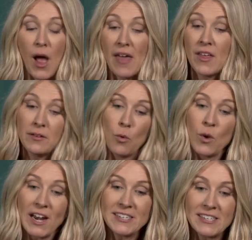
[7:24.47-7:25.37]
And then
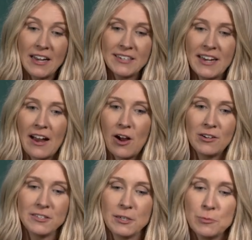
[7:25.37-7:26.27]
when I sent it, I
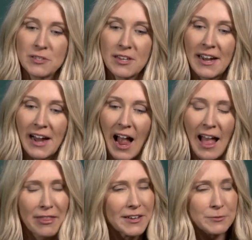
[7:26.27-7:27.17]
honestly was like,
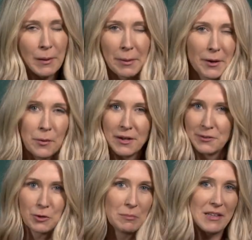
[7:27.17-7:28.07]
I think it's probably going
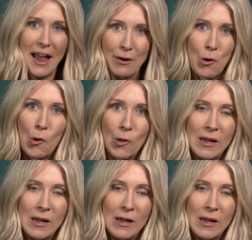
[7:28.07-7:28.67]
into a black hole.